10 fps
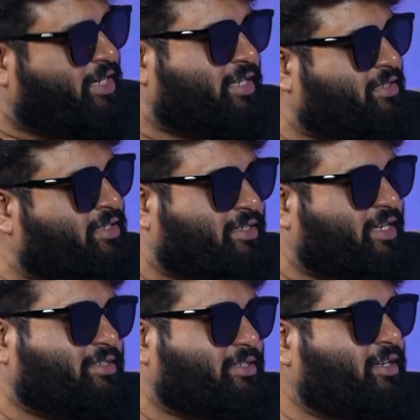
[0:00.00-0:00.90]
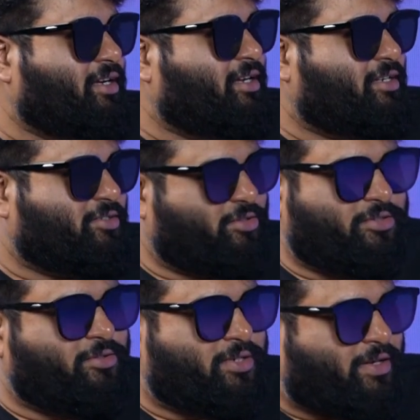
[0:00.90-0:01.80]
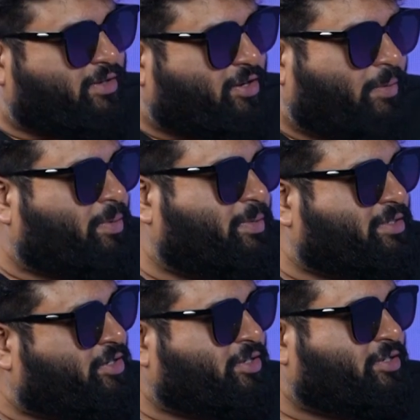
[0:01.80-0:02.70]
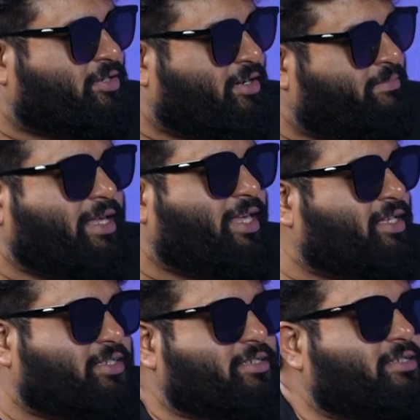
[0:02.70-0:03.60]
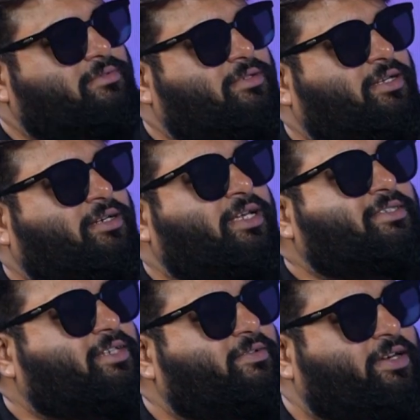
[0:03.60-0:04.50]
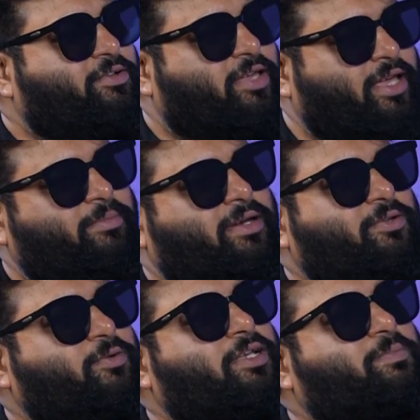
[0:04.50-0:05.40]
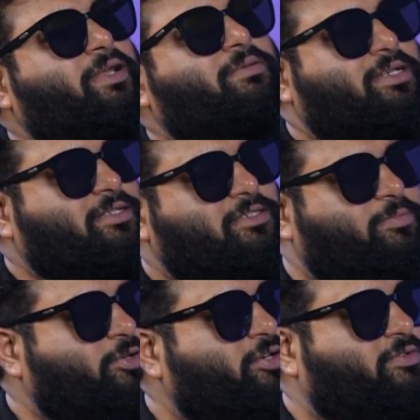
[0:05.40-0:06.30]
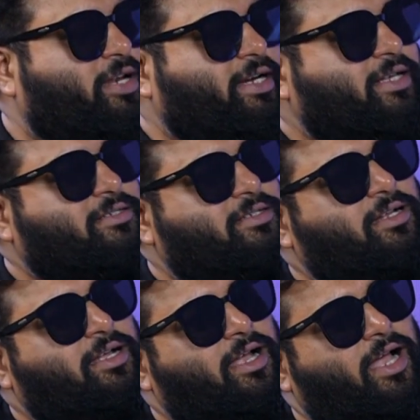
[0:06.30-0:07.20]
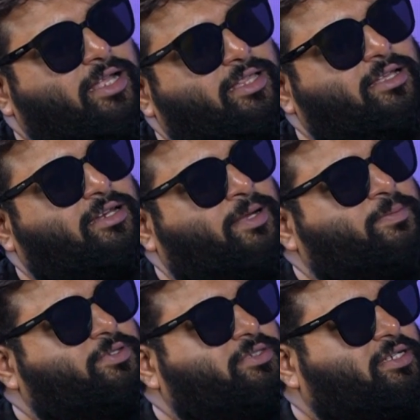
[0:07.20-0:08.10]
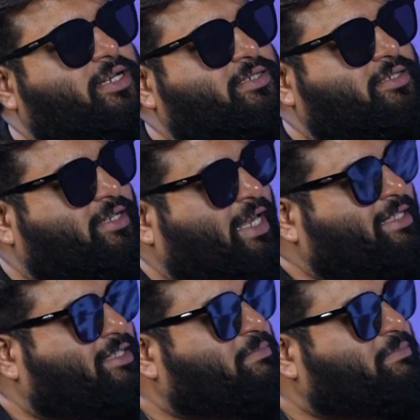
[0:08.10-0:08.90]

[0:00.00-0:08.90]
as the size. So you will never compromise on your making size. Next day when you came and you explained me this beautiful idea, sir, I think Ramjo sir has cracked the